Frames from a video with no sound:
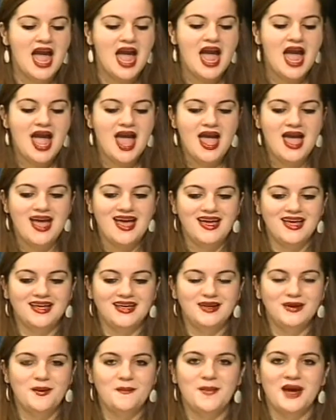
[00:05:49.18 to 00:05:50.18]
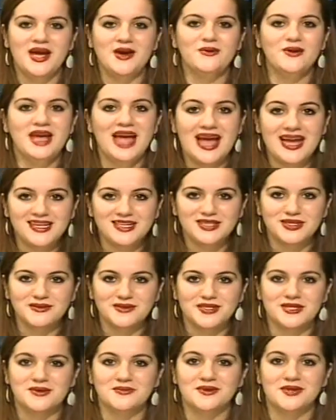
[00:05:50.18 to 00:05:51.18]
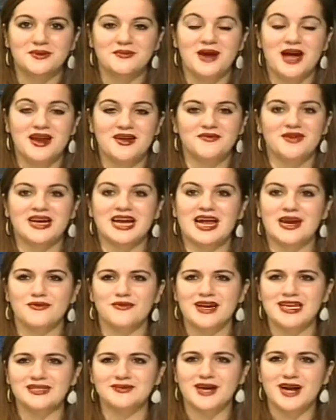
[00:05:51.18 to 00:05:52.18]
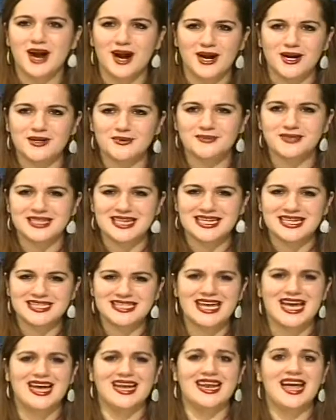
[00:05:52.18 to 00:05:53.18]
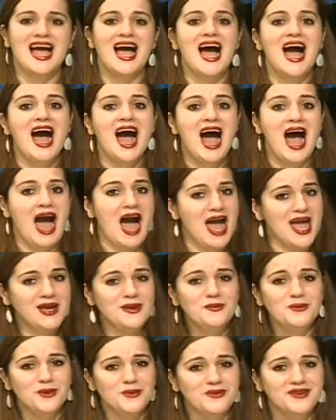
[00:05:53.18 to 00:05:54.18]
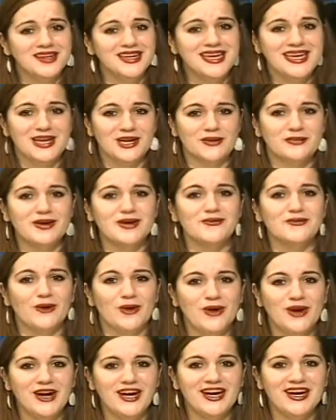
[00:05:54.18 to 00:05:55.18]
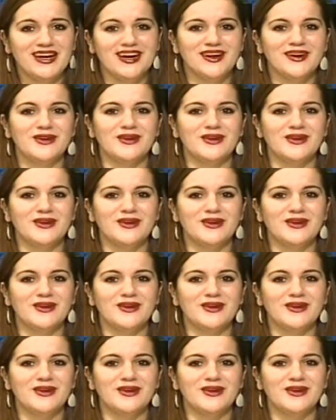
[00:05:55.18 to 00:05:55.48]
And my reaction, which I'm really proud of, I kind of raised my arms and I said, I am woman, hear me roar.